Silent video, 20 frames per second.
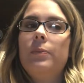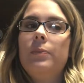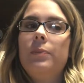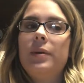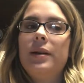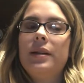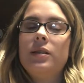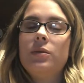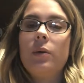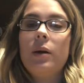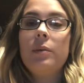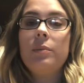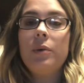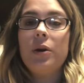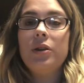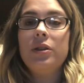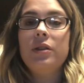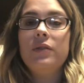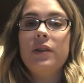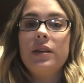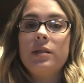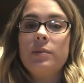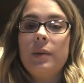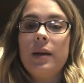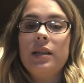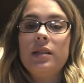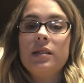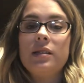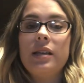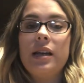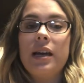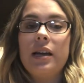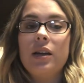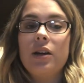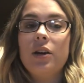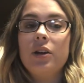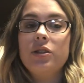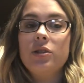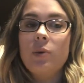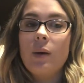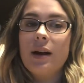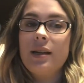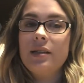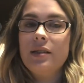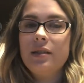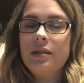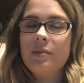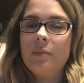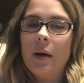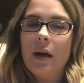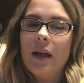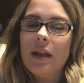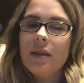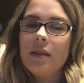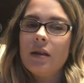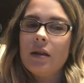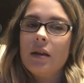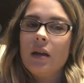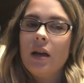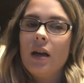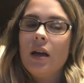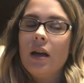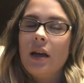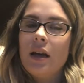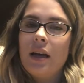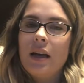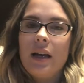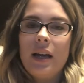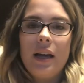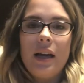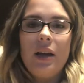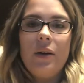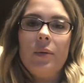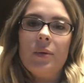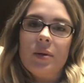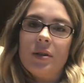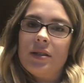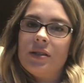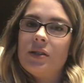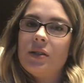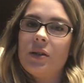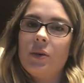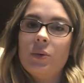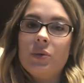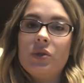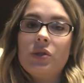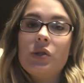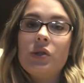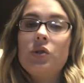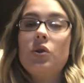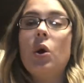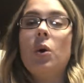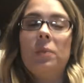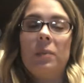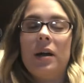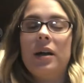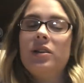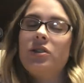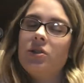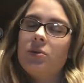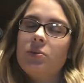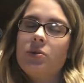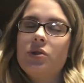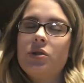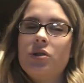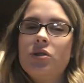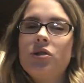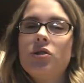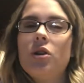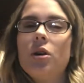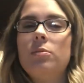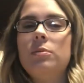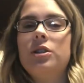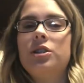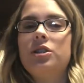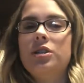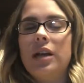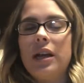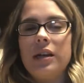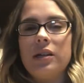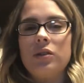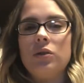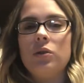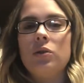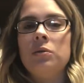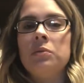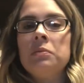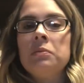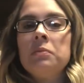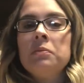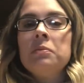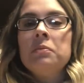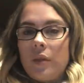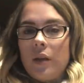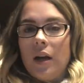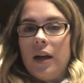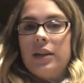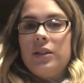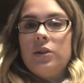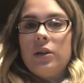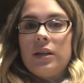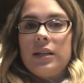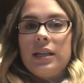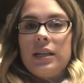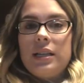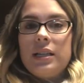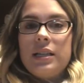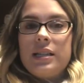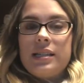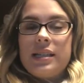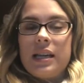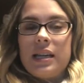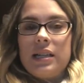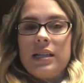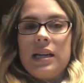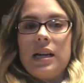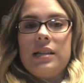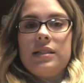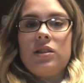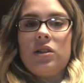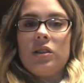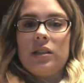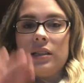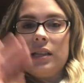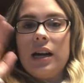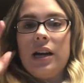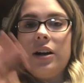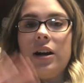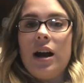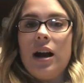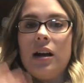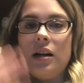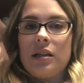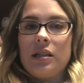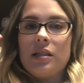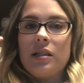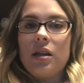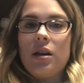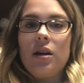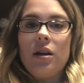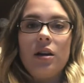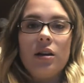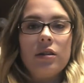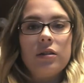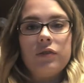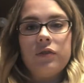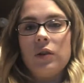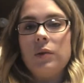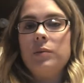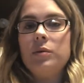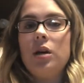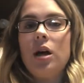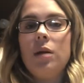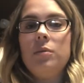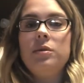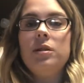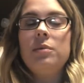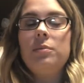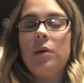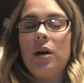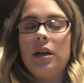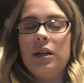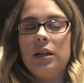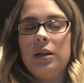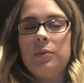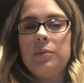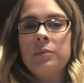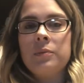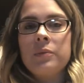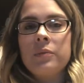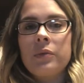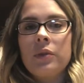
Between both of us being sick twice this month, it was so much. It was so much to handle. I know I needed to sanitize our entire house from top to bottom.